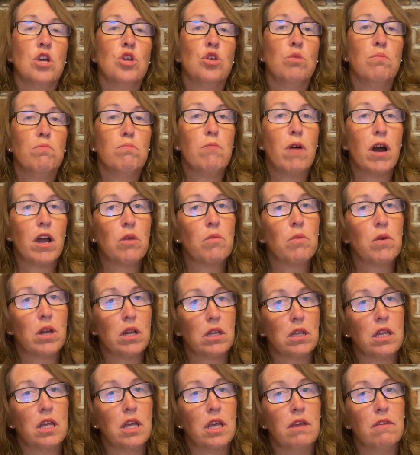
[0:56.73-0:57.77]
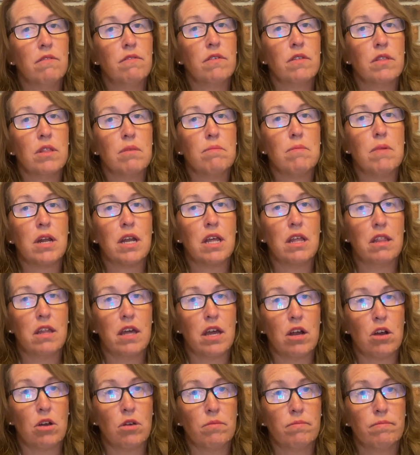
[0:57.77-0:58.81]
you might want to leave the money
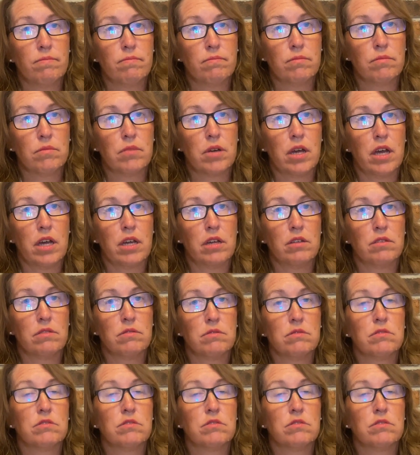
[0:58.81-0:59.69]
there, okay?